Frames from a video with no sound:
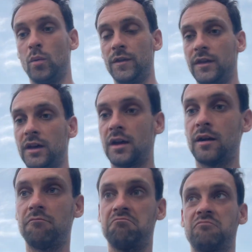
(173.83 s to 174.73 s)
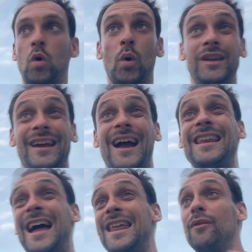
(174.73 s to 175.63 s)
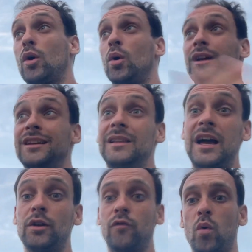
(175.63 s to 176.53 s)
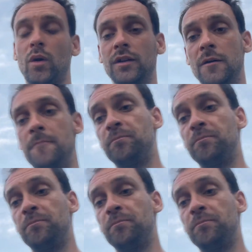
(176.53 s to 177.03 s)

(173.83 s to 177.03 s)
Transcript: with the coding, I never code any line of code,